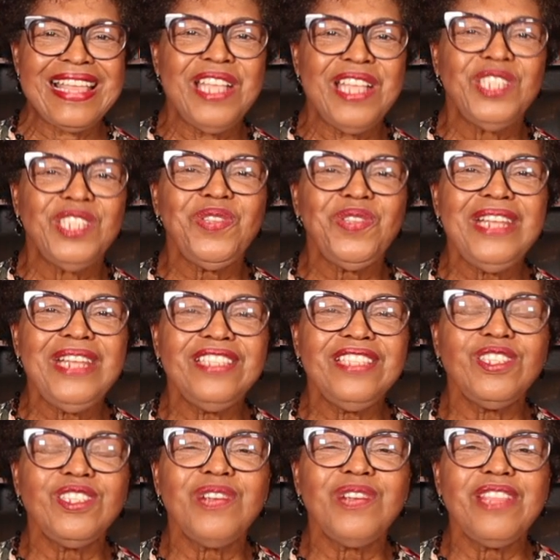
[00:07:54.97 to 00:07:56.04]
So
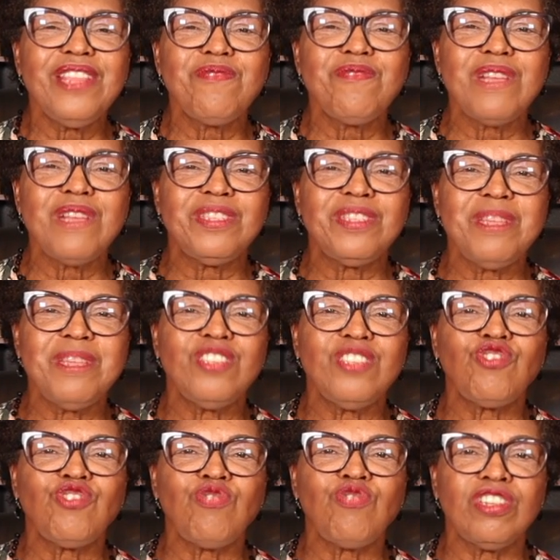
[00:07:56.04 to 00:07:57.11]
let us look at the resume
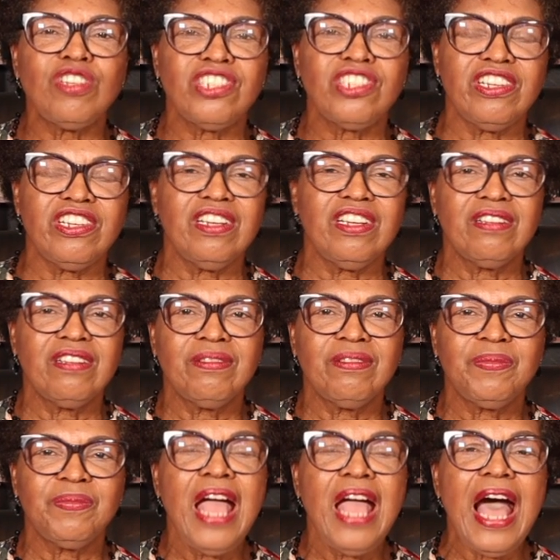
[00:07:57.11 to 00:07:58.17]
structure.
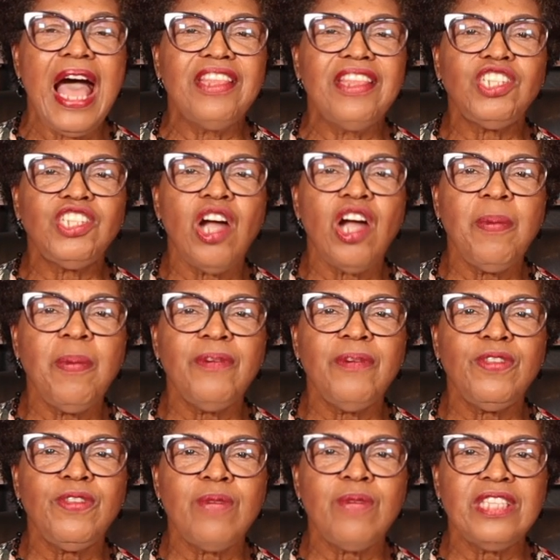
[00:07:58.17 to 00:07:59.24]
At the top
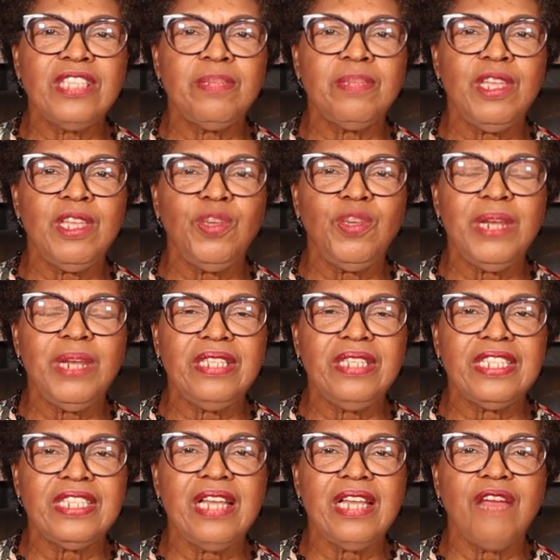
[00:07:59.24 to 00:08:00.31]
of the resume, you will
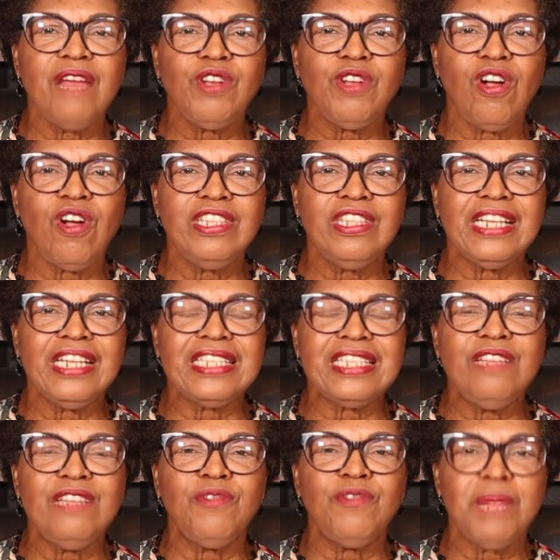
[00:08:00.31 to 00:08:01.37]
still have your
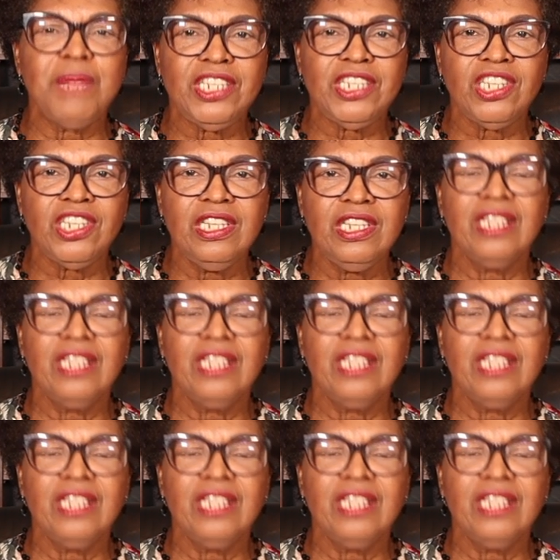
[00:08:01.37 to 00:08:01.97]
contact information.